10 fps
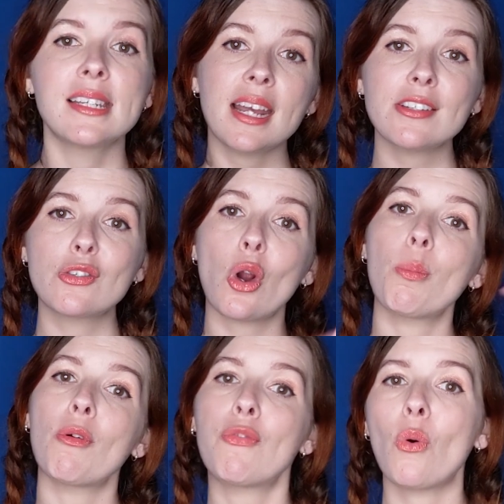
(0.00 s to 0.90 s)

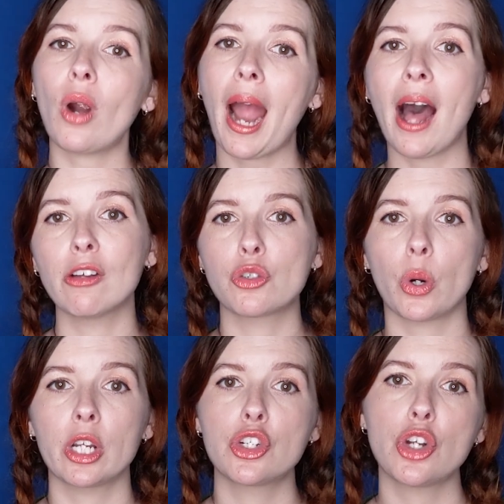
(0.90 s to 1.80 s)
Sinestro, before Hal
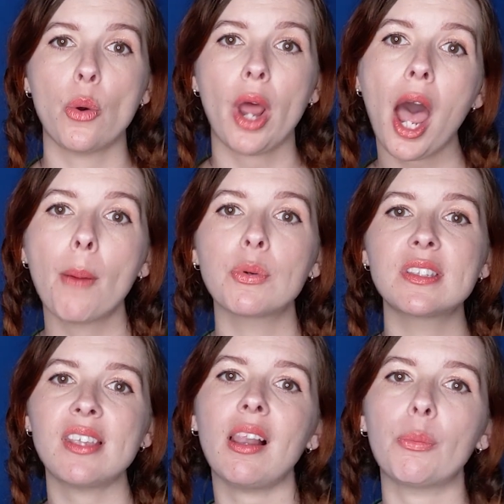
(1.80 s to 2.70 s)
Jordan showed up, was
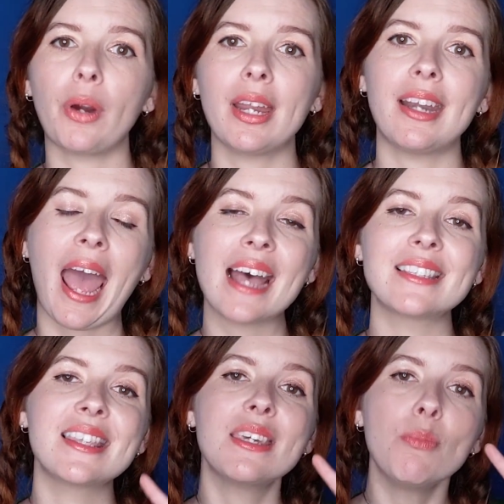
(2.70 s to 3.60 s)
celebrated
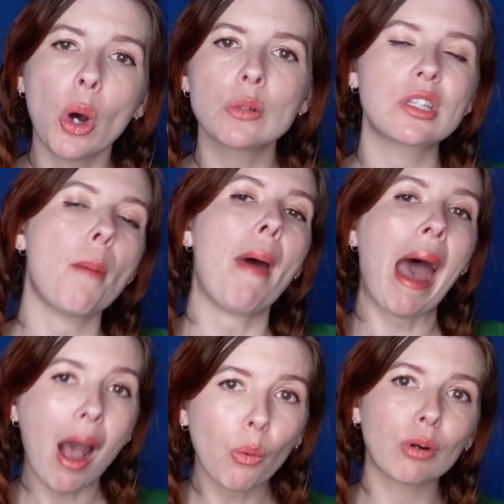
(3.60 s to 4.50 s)
as the most
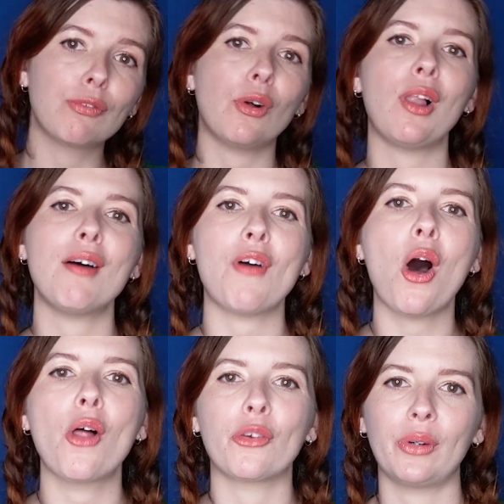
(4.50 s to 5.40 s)
powerful of
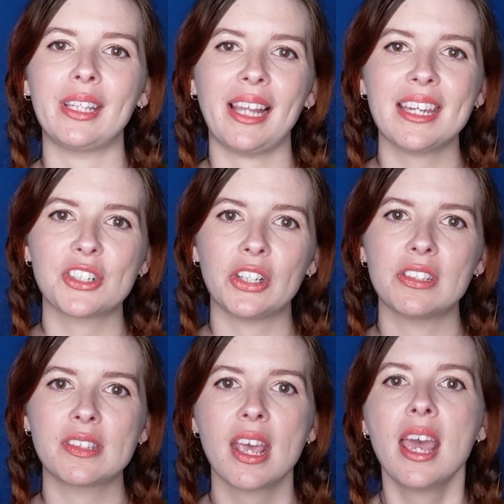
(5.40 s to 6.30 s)
all the Green
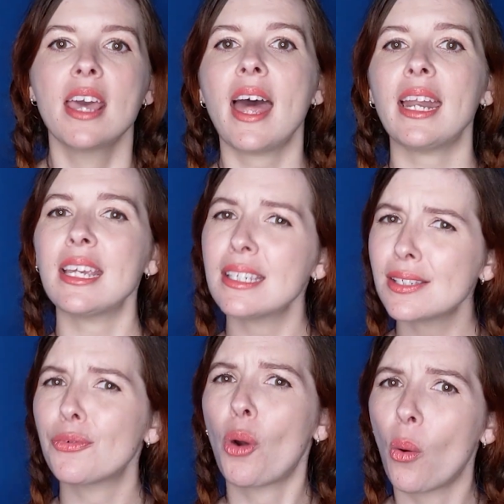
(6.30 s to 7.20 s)
Lanterns. That
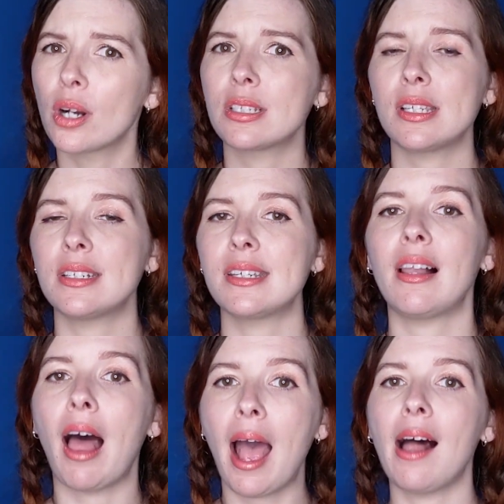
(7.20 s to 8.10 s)
is, of course,
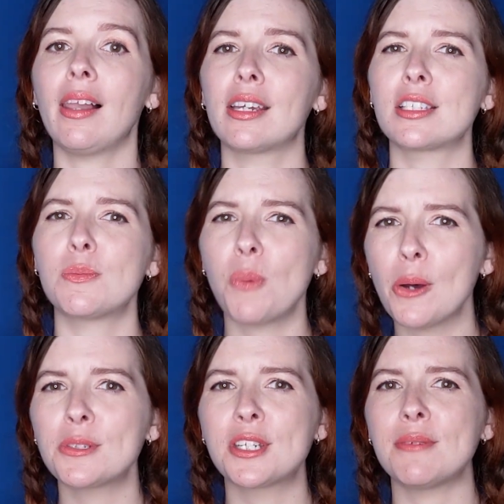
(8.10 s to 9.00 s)
until Hal
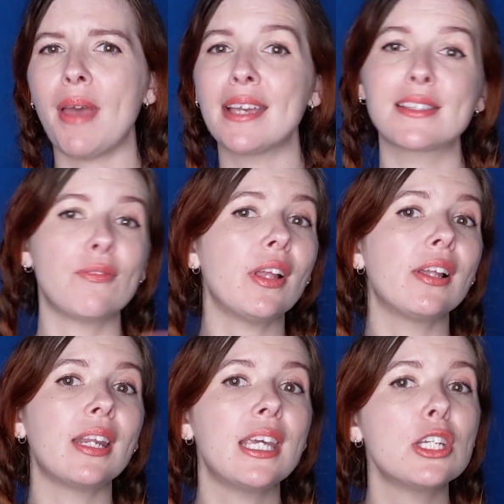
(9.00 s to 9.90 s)
exposed him as the
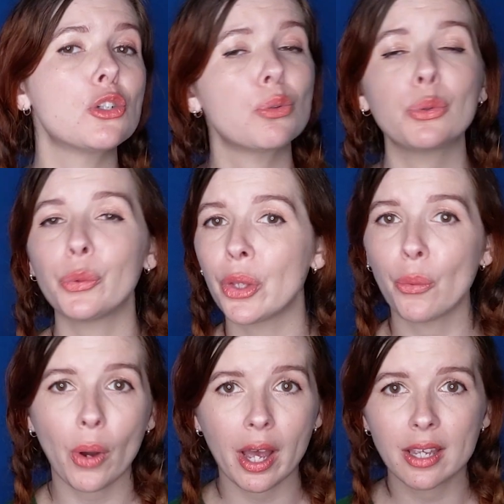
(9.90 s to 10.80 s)
villain he truly
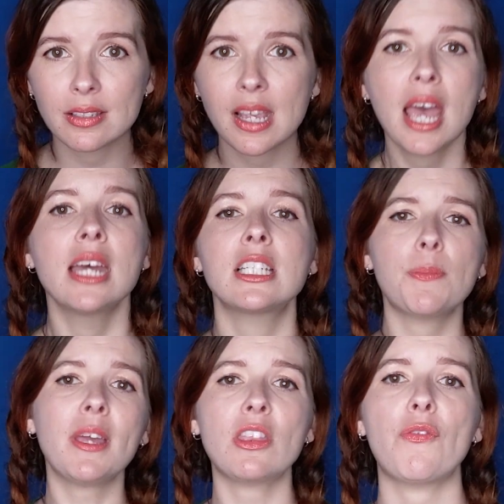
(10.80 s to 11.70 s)
was. Despite